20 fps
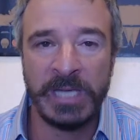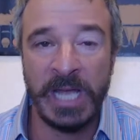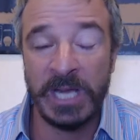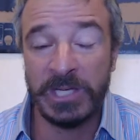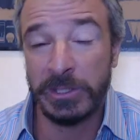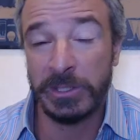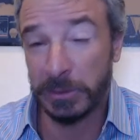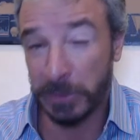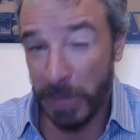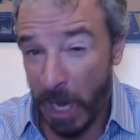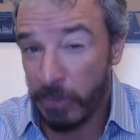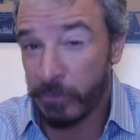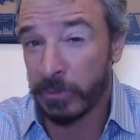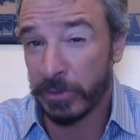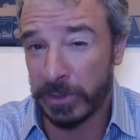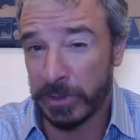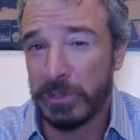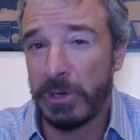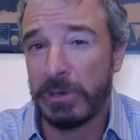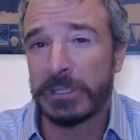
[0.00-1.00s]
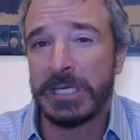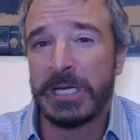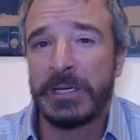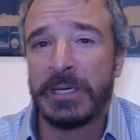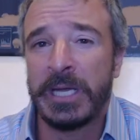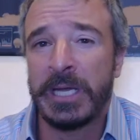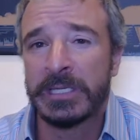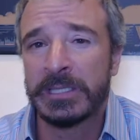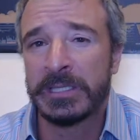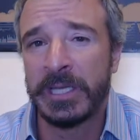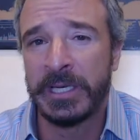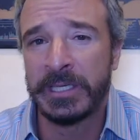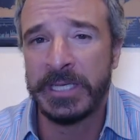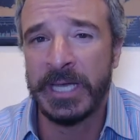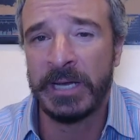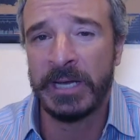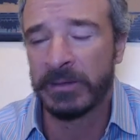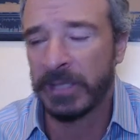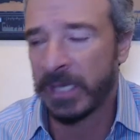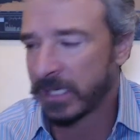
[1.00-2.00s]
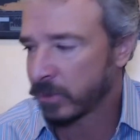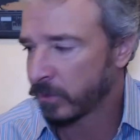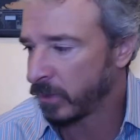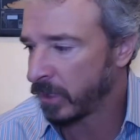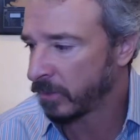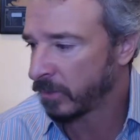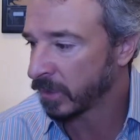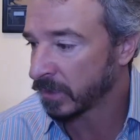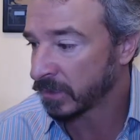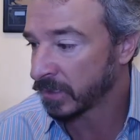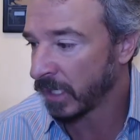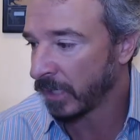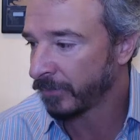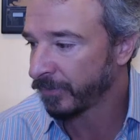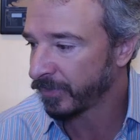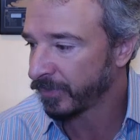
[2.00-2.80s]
and I actually thought we were starting that next leg down last week, but